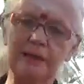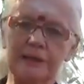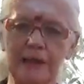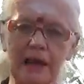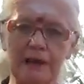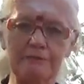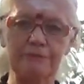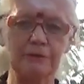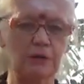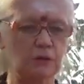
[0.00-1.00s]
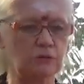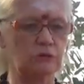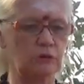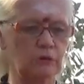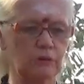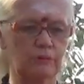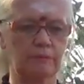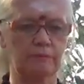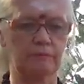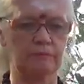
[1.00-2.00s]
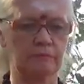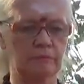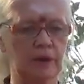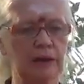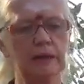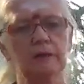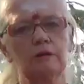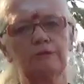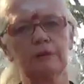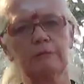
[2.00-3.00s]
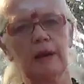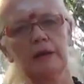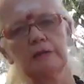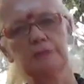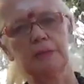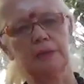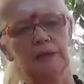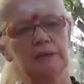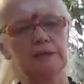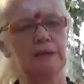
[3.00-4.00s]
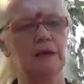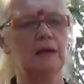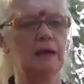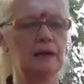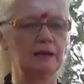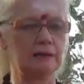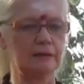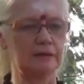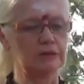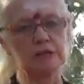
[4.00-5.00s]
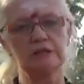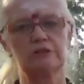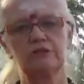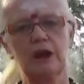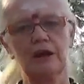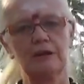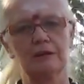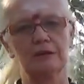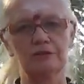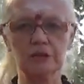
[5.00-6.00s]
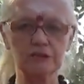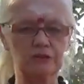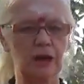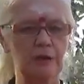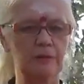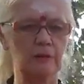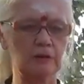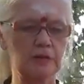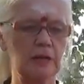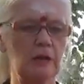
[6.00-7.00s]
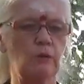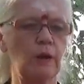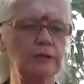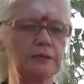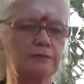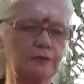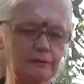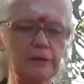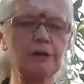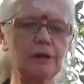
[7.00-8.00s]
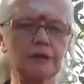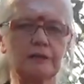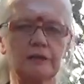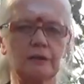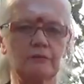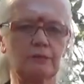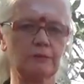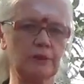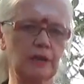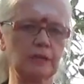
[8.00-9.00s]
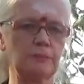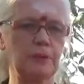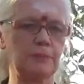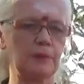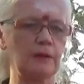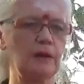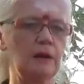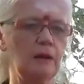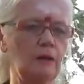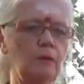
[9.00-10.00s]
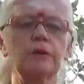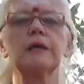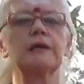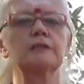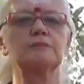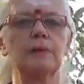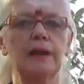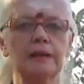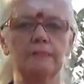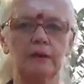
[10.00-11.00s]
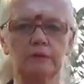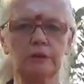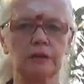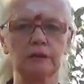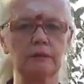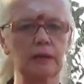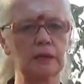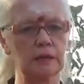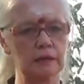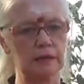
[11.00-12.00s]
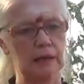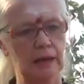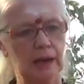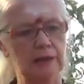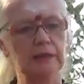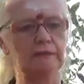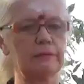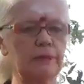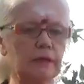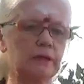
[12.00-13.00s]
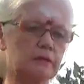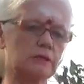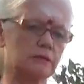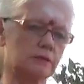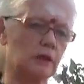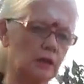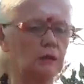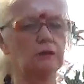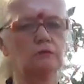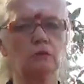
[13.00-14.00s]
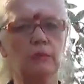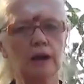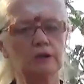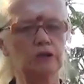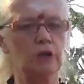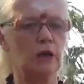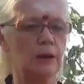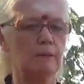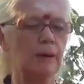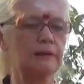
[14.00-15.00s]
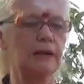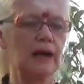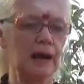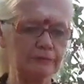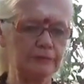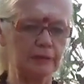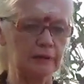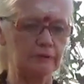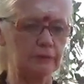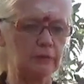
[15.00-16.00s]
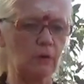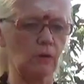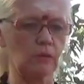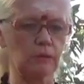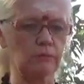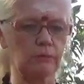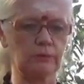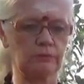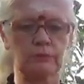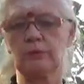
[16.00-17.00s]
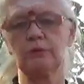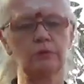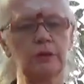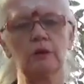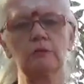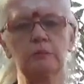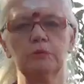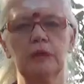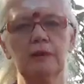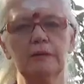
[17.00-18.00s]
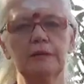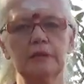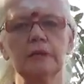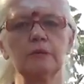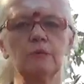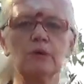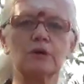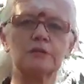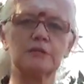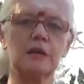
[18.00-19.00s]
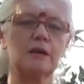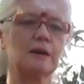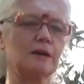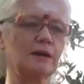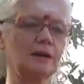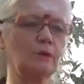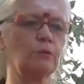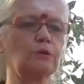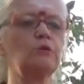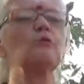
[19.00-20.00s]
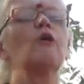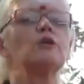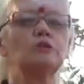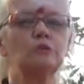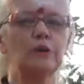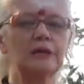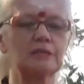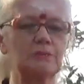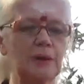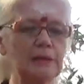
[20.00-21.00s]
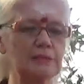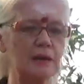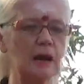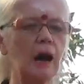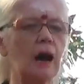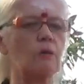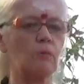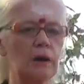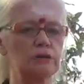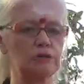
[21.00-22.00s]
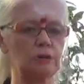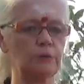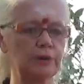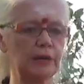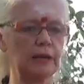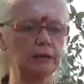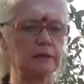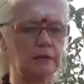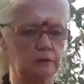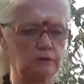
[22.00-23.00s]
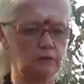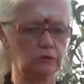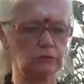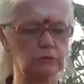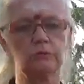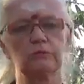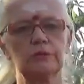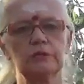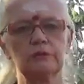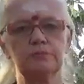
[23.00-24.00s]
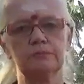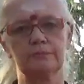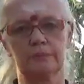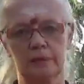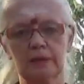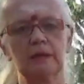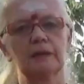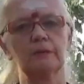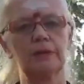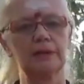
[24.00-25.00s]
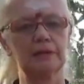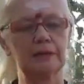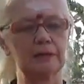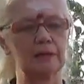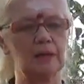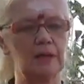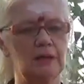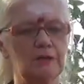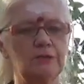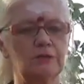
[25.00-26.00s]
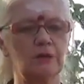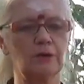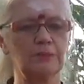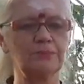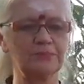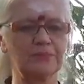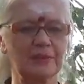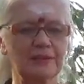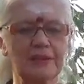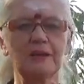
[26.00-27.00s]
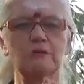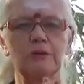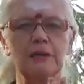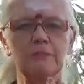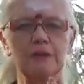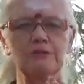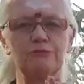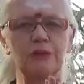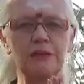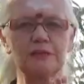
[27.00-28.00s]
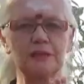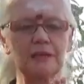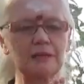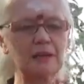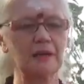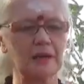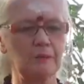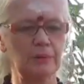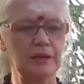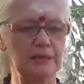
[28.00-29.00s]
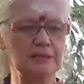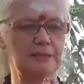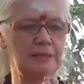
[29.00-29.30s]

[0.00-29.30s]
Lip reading: life, so I can offer my experience, and just try, because once when we heard from the other people what they explain about inner awakening, either we think it's too much, but after we know you cannot put everything in words, what you want to express, how much we gain through this inner awakening. So thank you very much for listening. Please